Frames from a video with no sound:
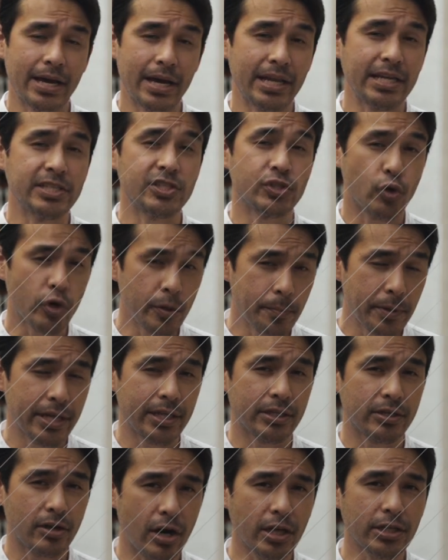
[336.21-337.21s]
an
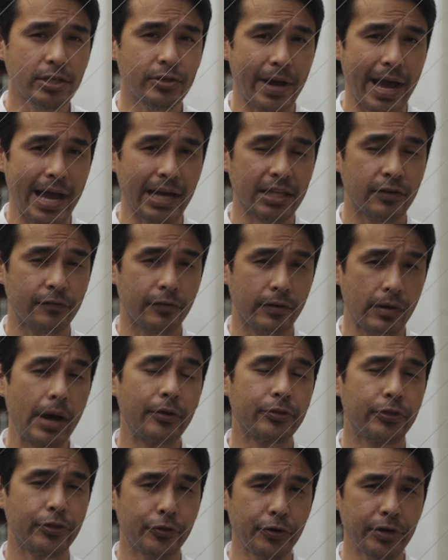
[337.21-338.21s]
exorbitant contract of
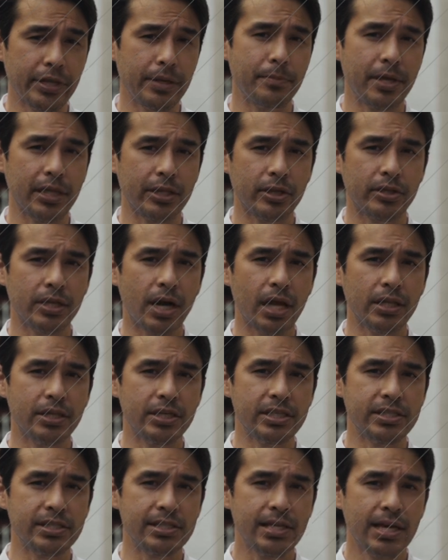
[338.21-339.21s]
around thirty million
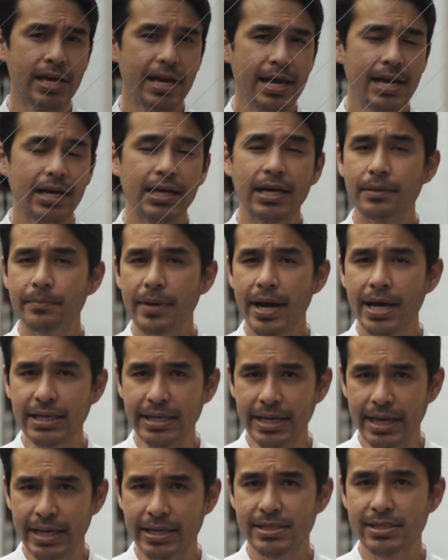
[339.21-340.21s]
dollars,
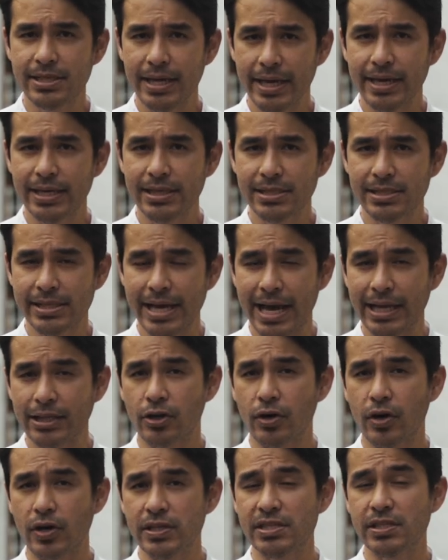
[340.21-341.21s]
Kalmadi and his aides had
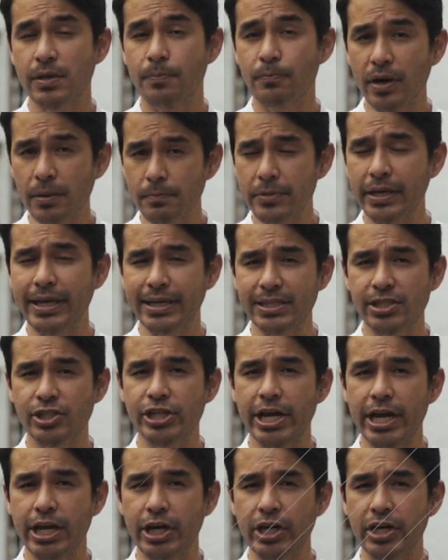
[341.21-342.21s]
caused the public
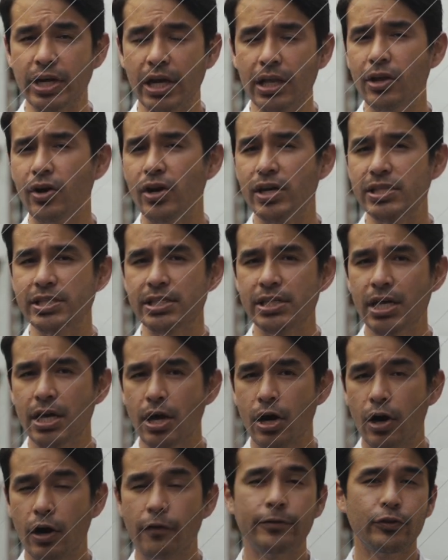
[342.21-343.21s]
exchequer a loss
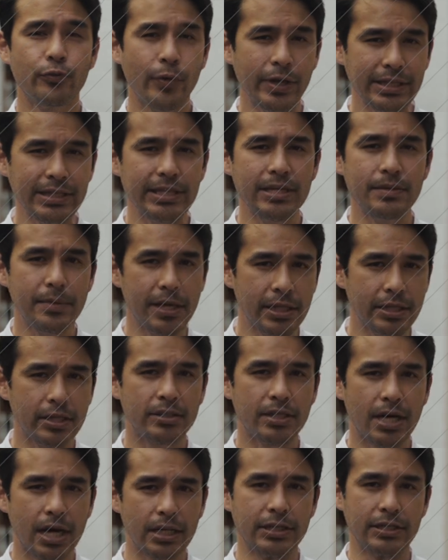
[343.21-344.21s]
of twenty
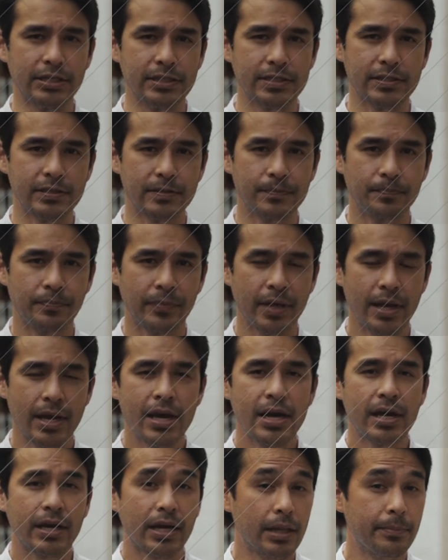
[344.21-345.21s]
million dollars.
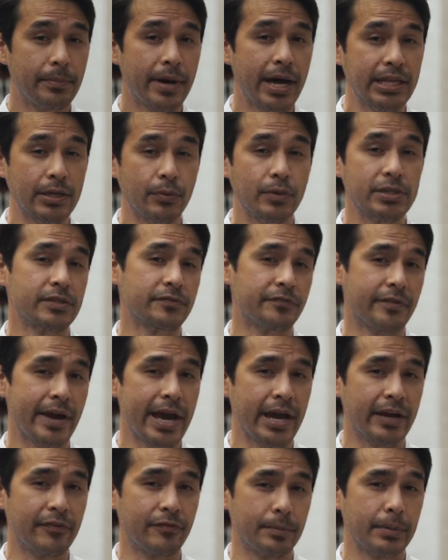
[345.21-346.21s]
Kalmadi was
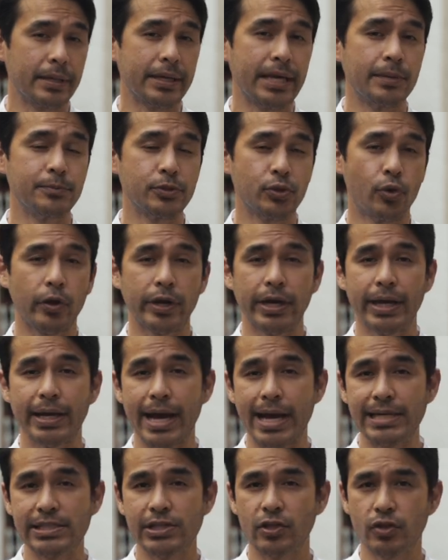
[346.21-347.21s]
fired from the game's
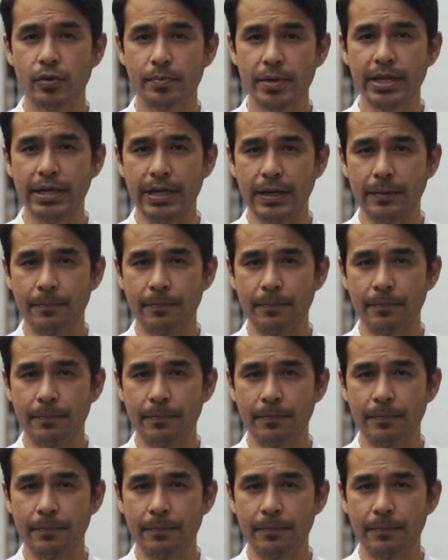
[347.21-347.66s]
organizing committee.